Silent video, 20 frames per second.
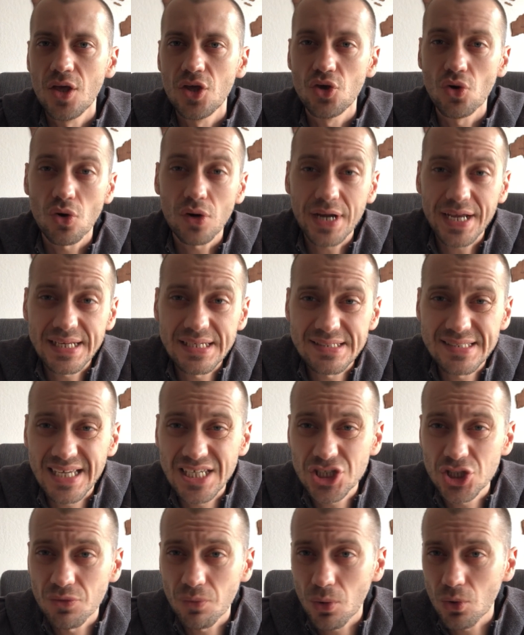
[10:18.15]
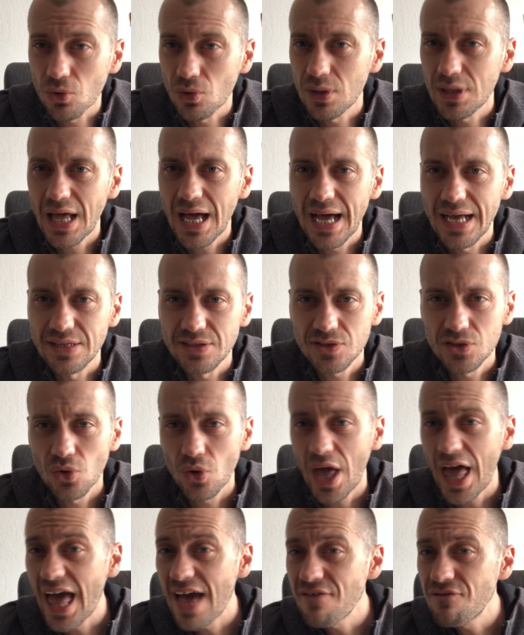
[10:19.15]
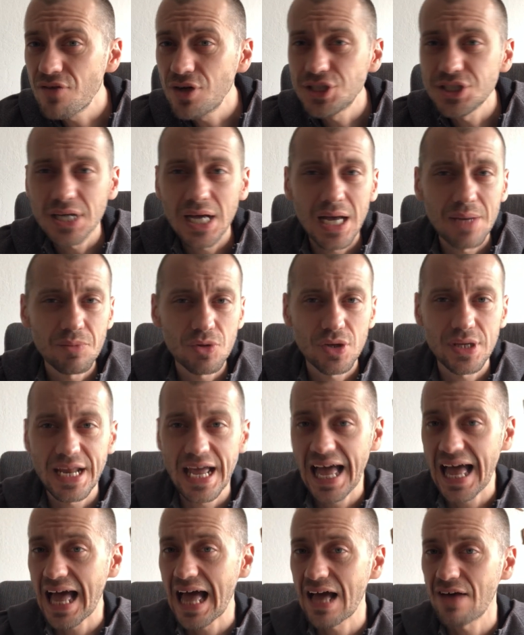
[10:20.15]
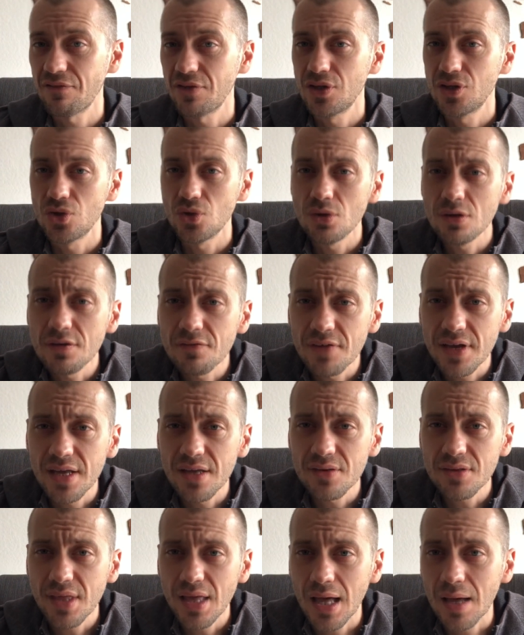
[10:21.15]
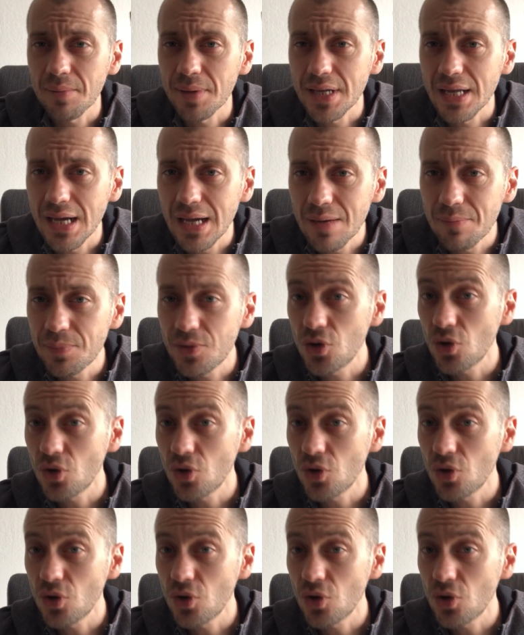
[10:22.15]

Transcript: your organization will rely. So every time you're going to have a new event coming up,